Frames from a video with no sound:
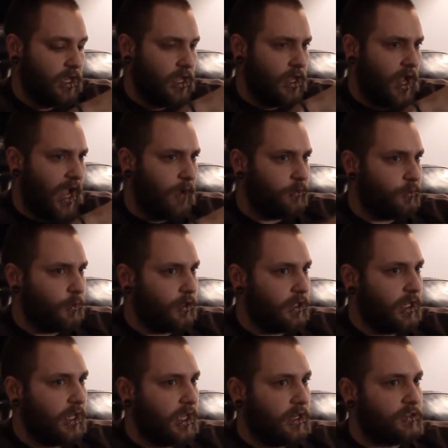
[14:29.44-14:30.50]
was
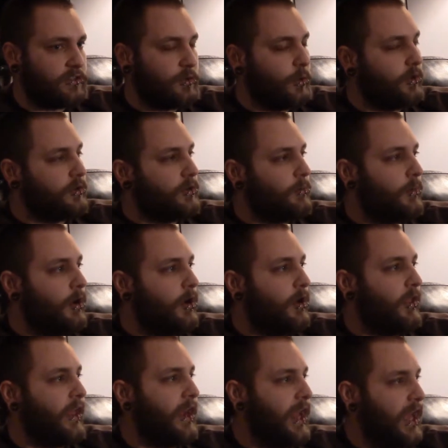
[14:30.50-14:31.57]
working at a store in the mall,
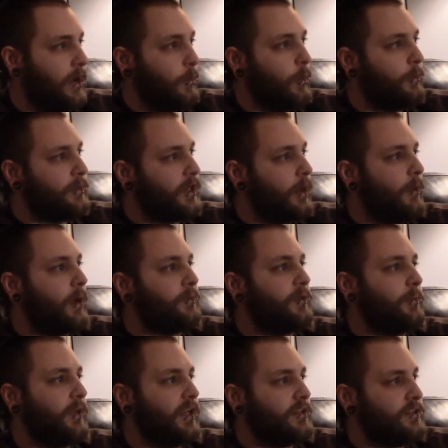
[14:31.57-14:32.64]
and I had a woman come up to
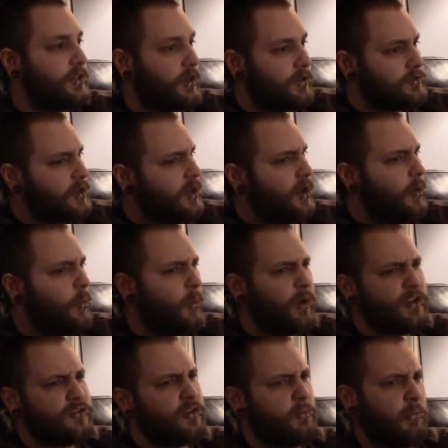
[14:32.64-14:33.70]
me, and she goes, "What
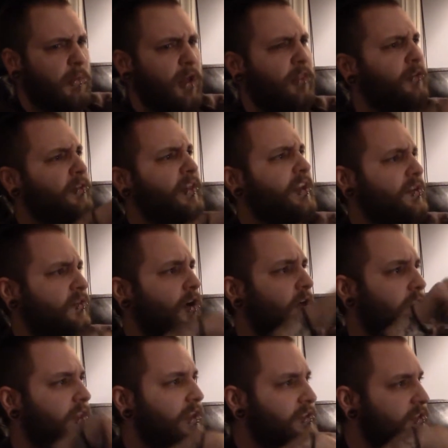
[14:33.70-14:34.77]
does your mother think of all
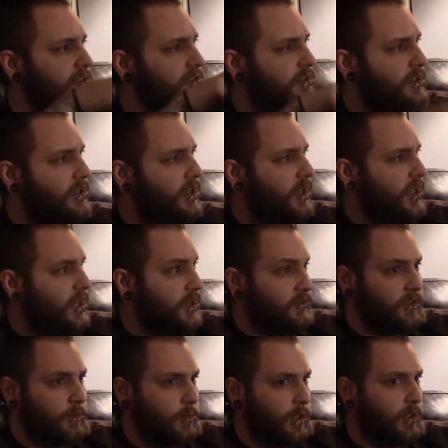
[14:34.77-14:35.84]
this?" And I was
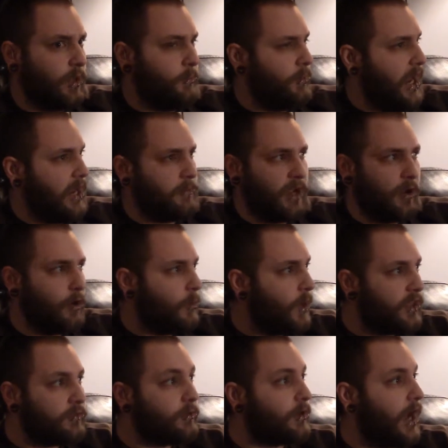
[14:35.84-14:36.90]
like, "Well, I'm paying my own way
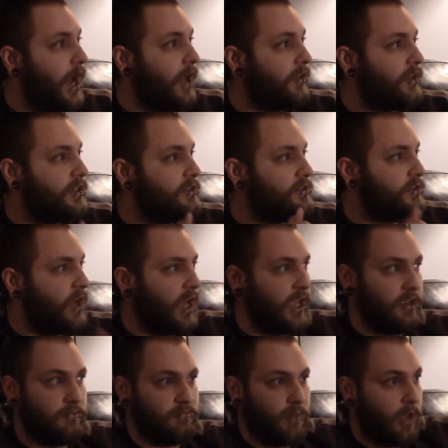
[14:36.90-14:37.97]
through college. I
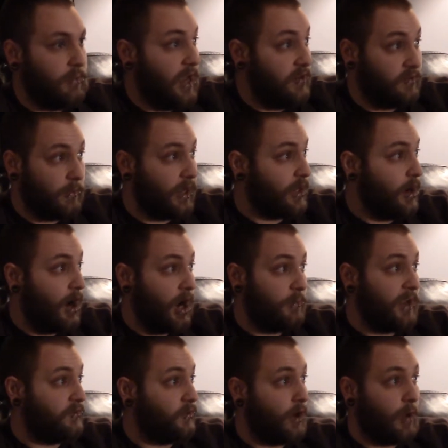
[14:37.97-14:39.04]
pay for my car. I
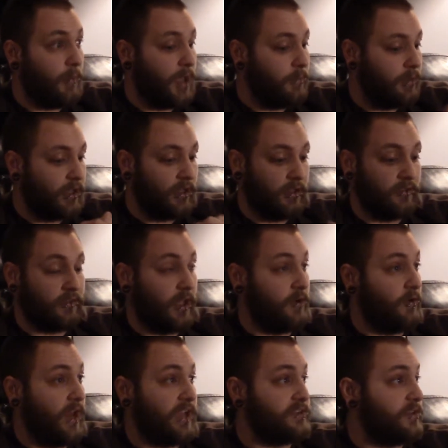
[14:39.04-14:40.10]
pay for all my bills. I
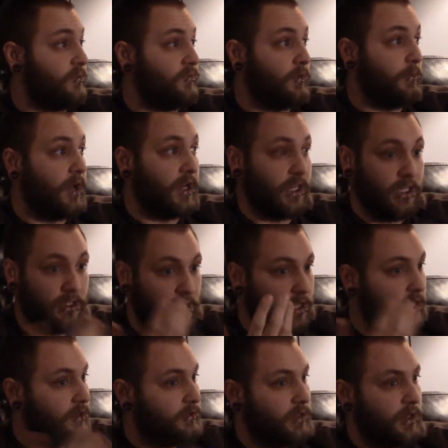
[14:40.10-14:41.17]
don't ask them for money.
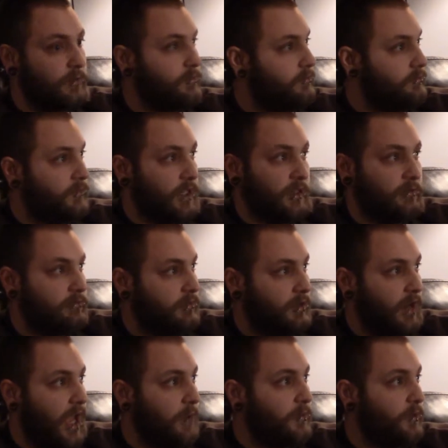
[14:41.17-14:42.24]
They're
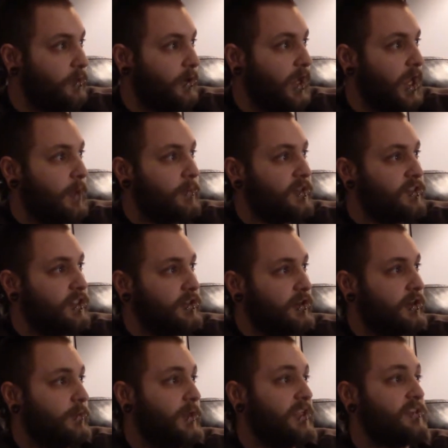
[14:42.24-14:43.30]
happy with who I am." And she turned
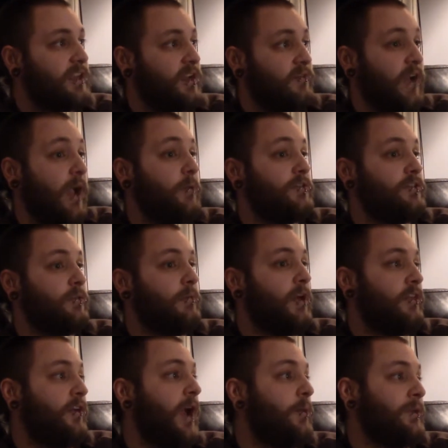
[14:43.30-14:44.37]
to me and said, "If I was your
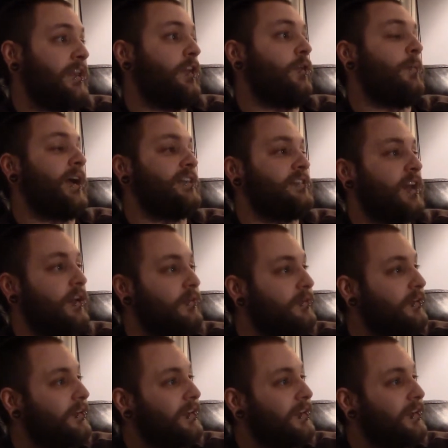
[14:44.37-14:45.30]
mother, I would kill myself."